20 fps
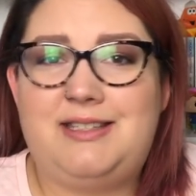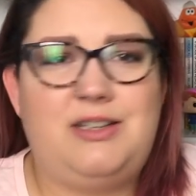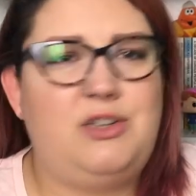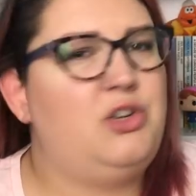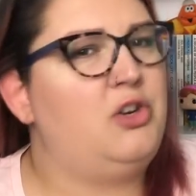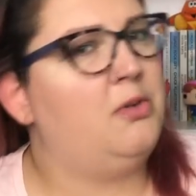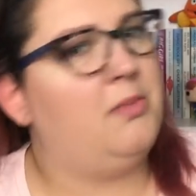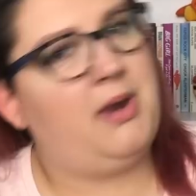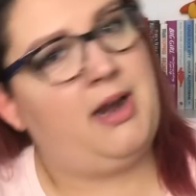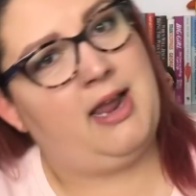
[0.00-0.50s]
Did
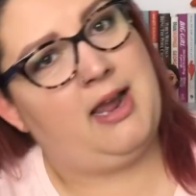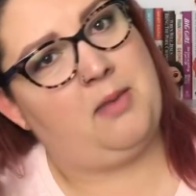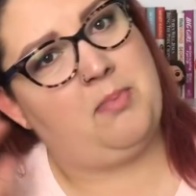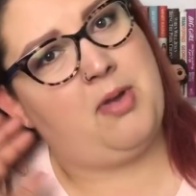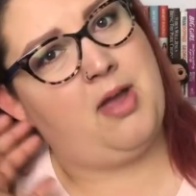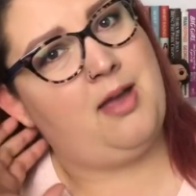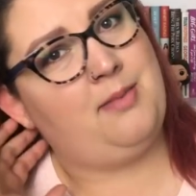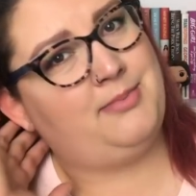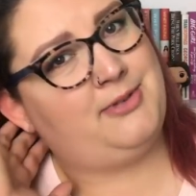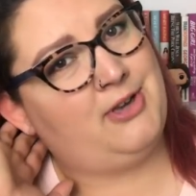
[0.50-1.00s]
you hear my neck
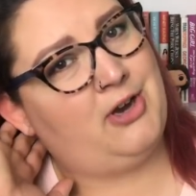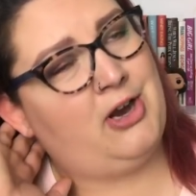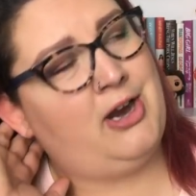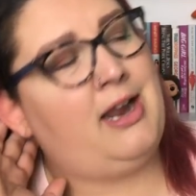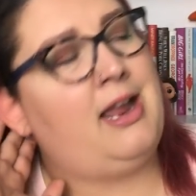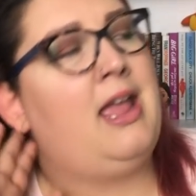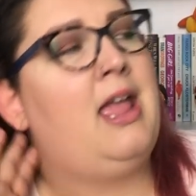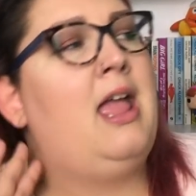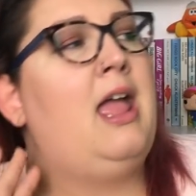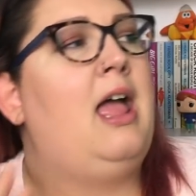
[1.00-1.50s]
pop?
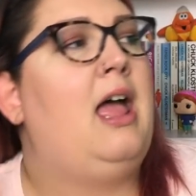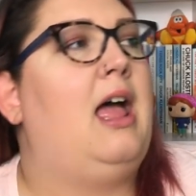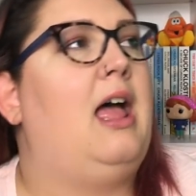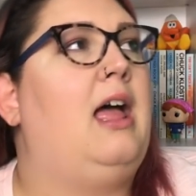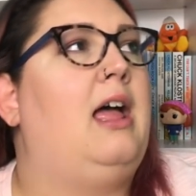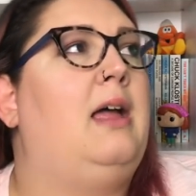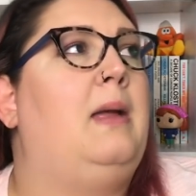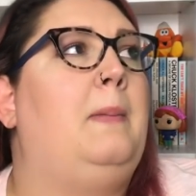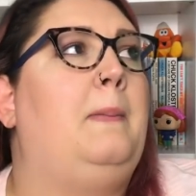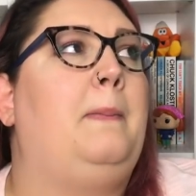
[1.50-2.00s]
Sorry.
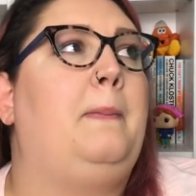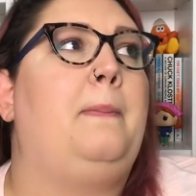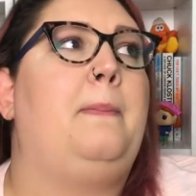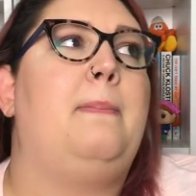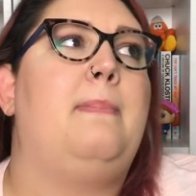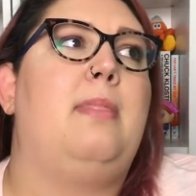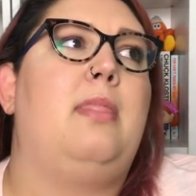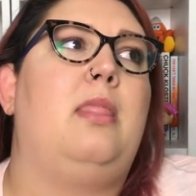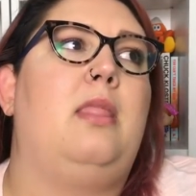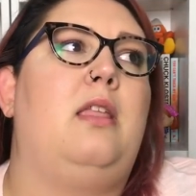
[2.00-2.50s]
Um,
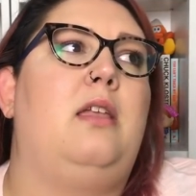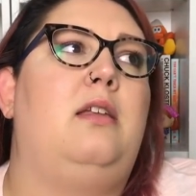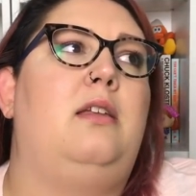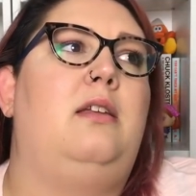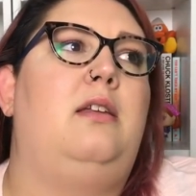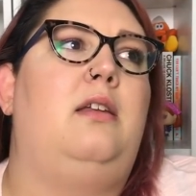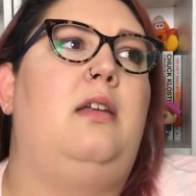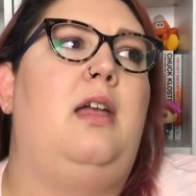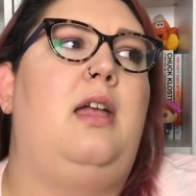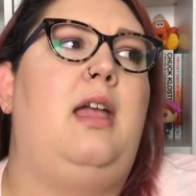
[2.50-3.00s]

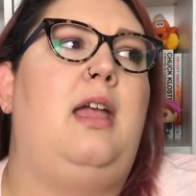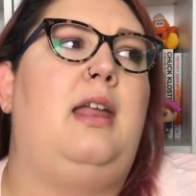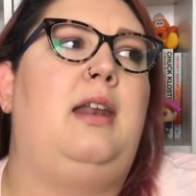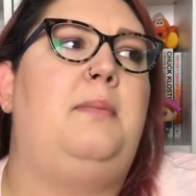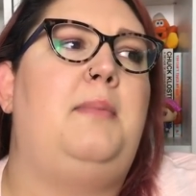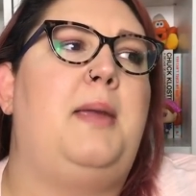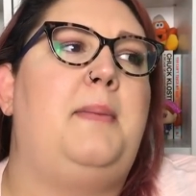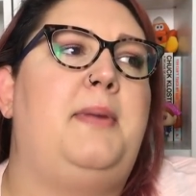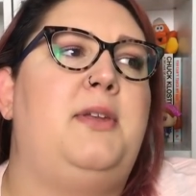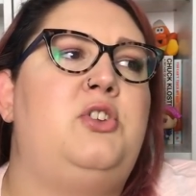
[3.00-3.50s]

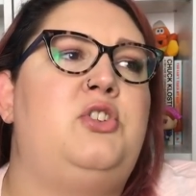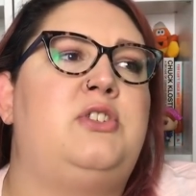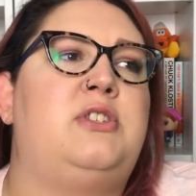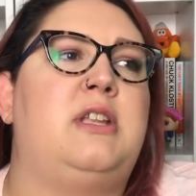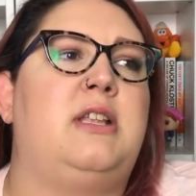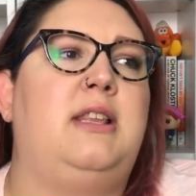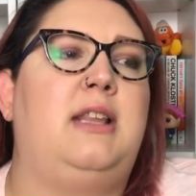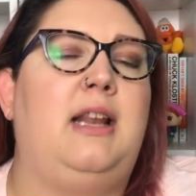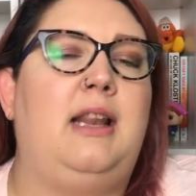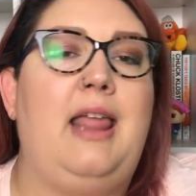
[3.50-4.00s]
and maybe just
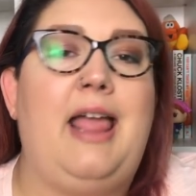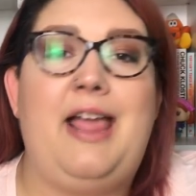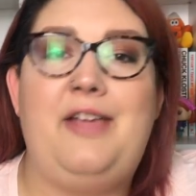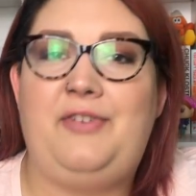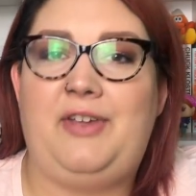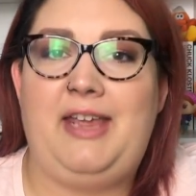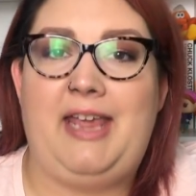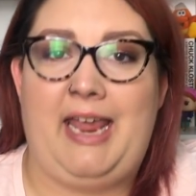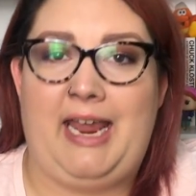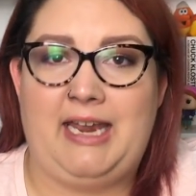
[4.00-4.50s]
a little
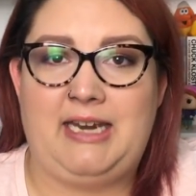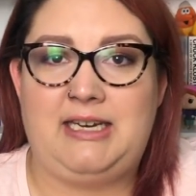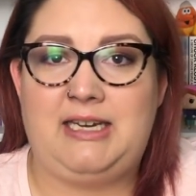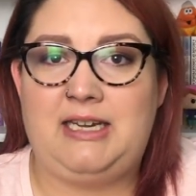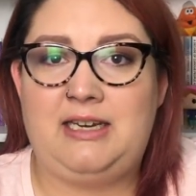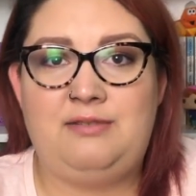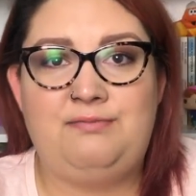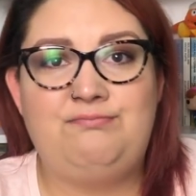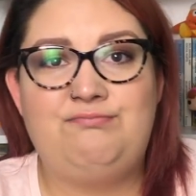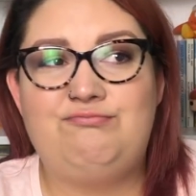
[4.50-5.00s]
heavy
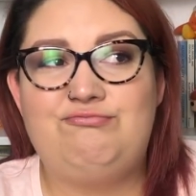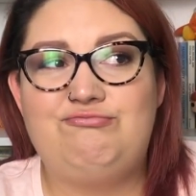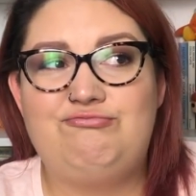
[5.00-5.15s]
handed.